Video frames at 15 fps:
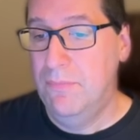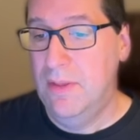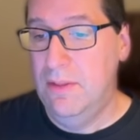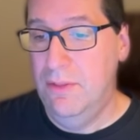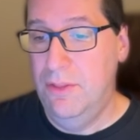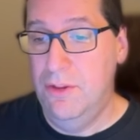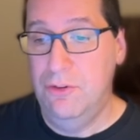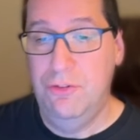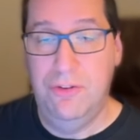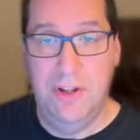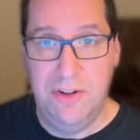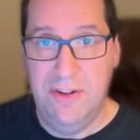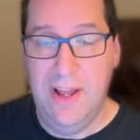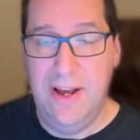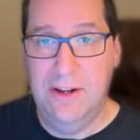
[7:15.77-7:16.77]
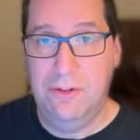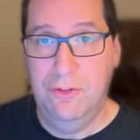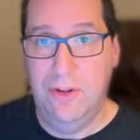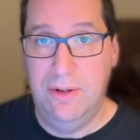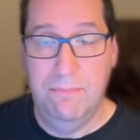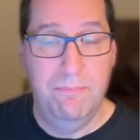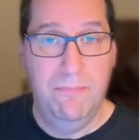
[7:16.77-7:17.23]
this syntax.
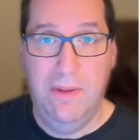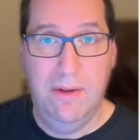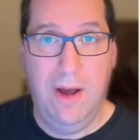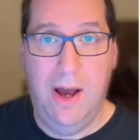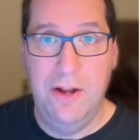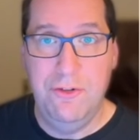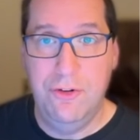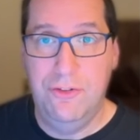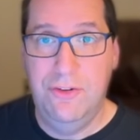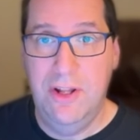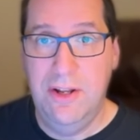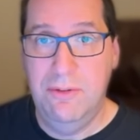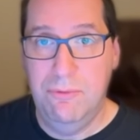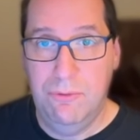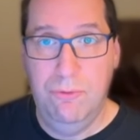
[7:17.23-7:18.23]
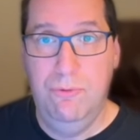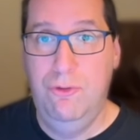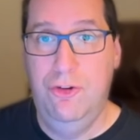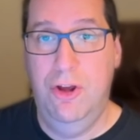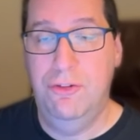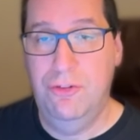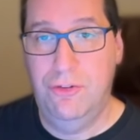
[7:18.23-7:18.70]
And I just did it
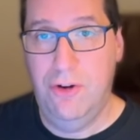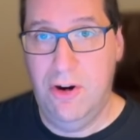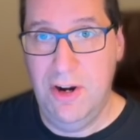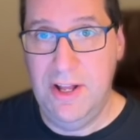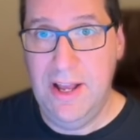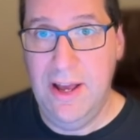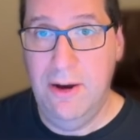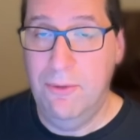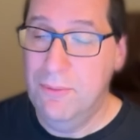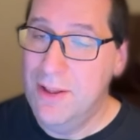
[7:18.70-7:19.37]
just starting out.